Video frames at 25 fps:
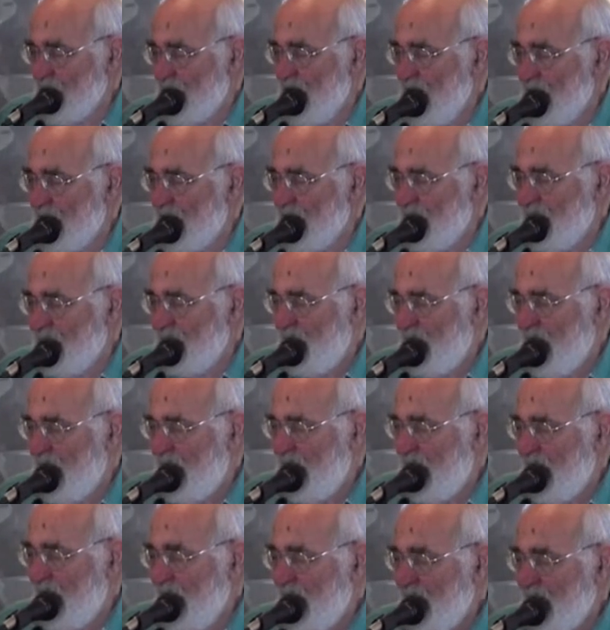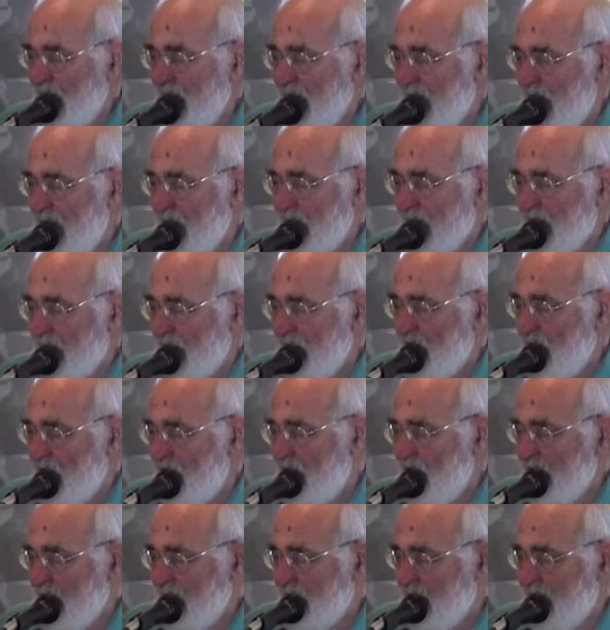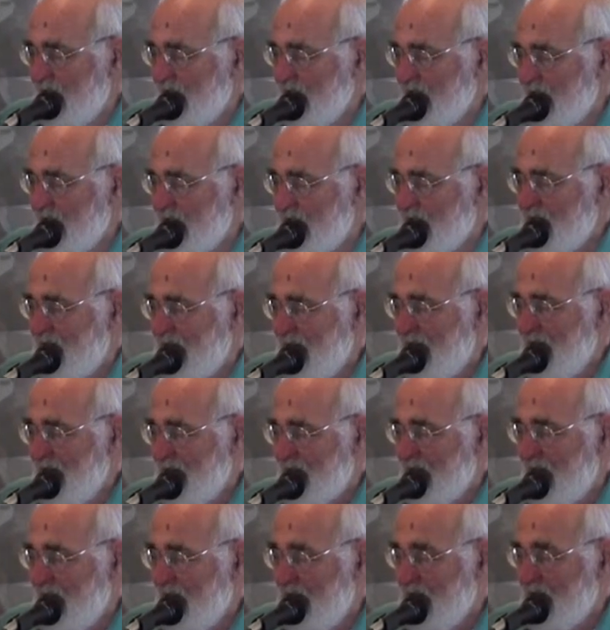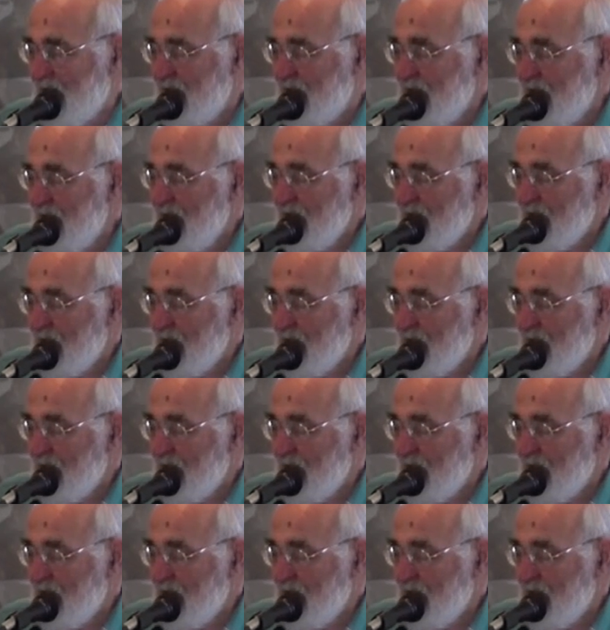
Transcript: arc of fire, luck and hot death go head to head,